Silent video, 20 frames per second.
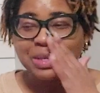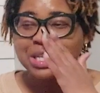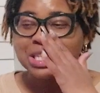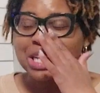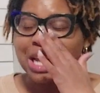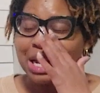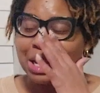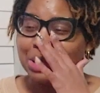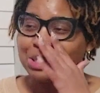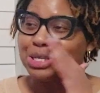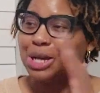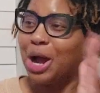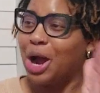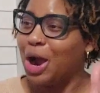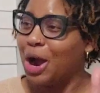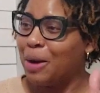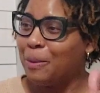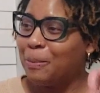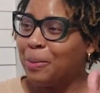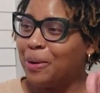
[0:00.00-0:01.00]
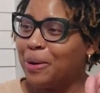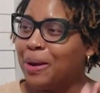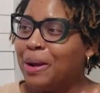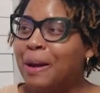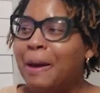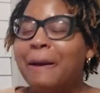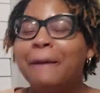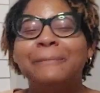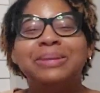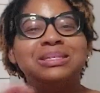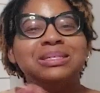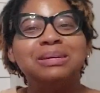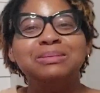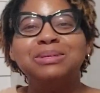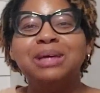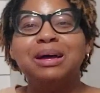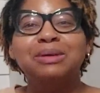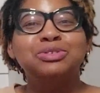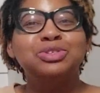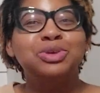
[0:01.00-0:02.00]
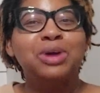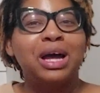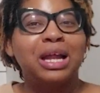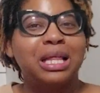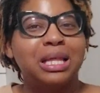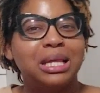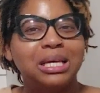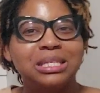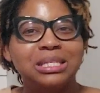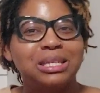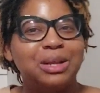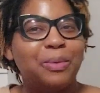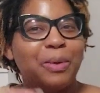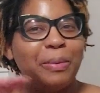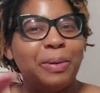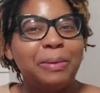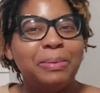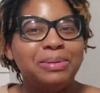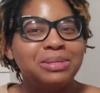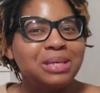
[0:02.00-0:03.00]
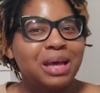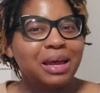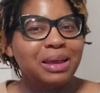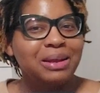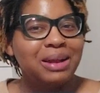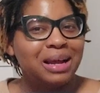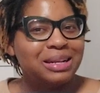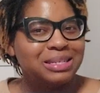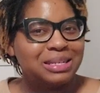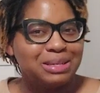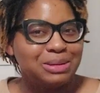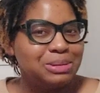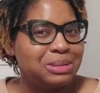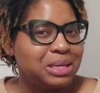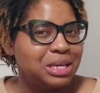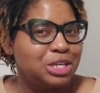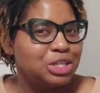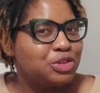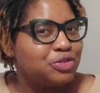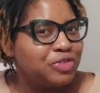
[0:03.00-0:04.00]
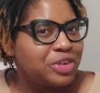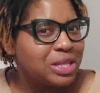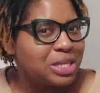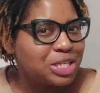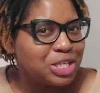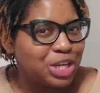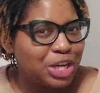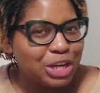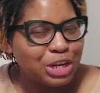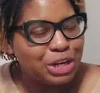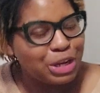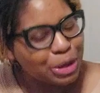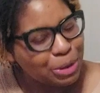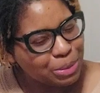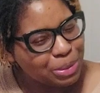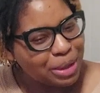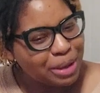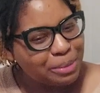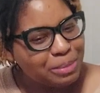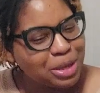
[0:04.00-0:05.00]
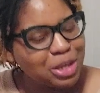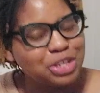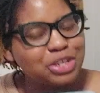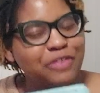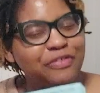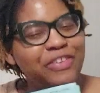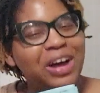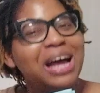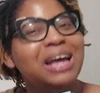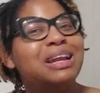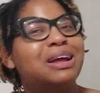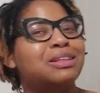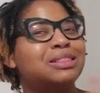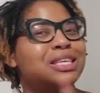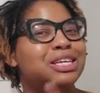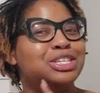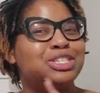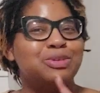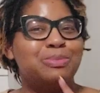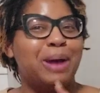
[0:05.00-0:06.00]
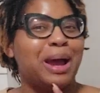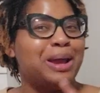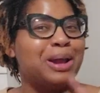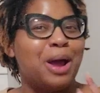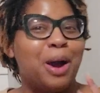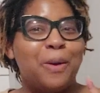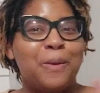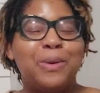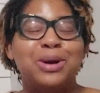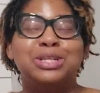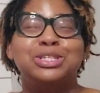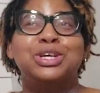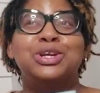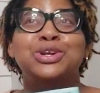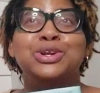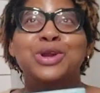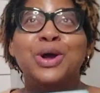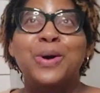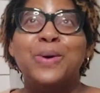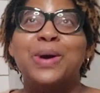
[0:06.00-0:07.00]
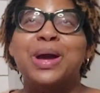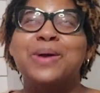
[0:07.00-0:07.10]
Shout out to Harper. But sometimes you gotta listen, and when people tell you not to do things, you really shouldn't do them, because you find out things you might not want to know.